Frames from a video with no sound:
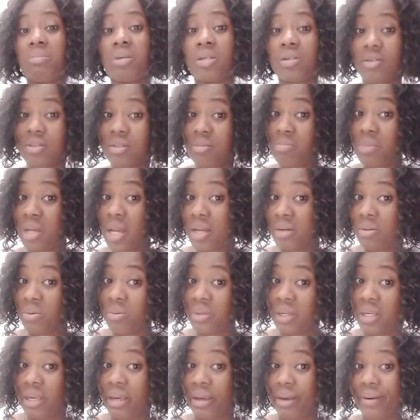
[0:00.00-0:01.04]
because me, I
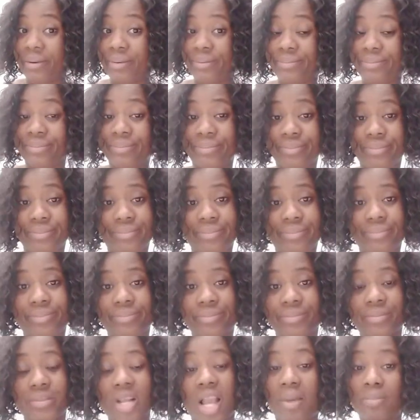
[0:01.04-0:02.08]
don't care.
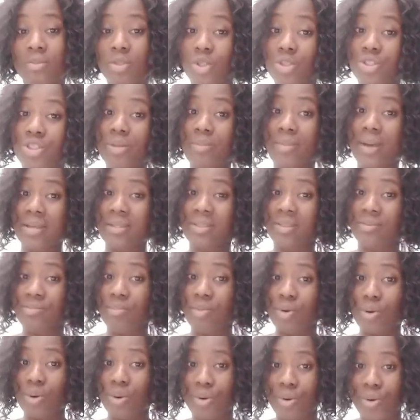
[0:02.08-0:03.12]
I'm just in my
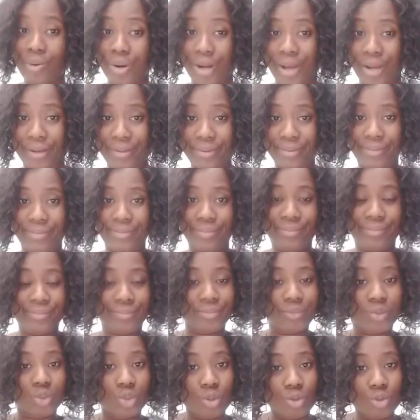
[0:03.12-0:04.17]
small corner,
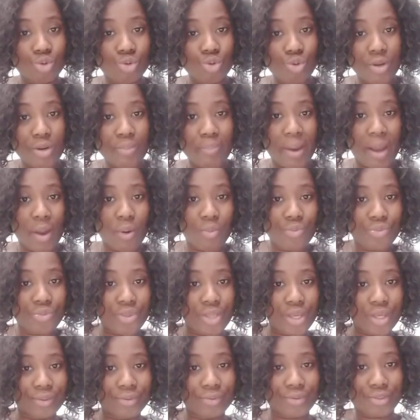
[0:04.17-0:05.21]
just doing my own
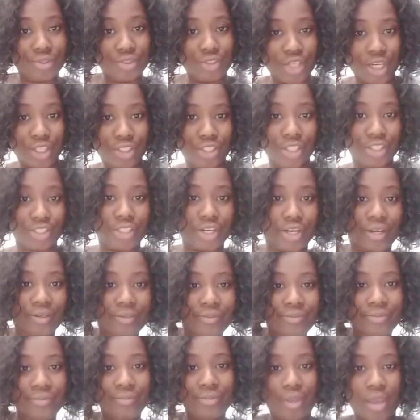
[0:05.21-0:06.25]
things.
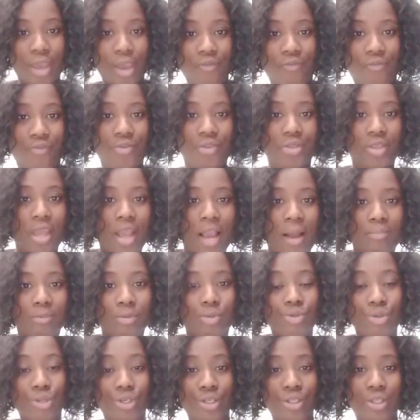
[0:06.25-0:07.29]
Everything, I'm
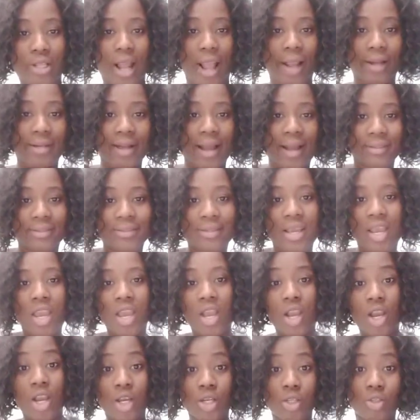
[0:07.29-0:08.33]
doing it like that.
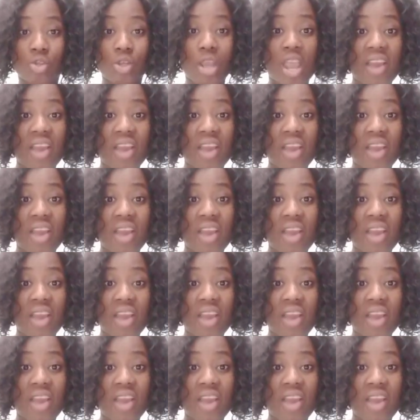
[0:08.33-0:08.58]
It's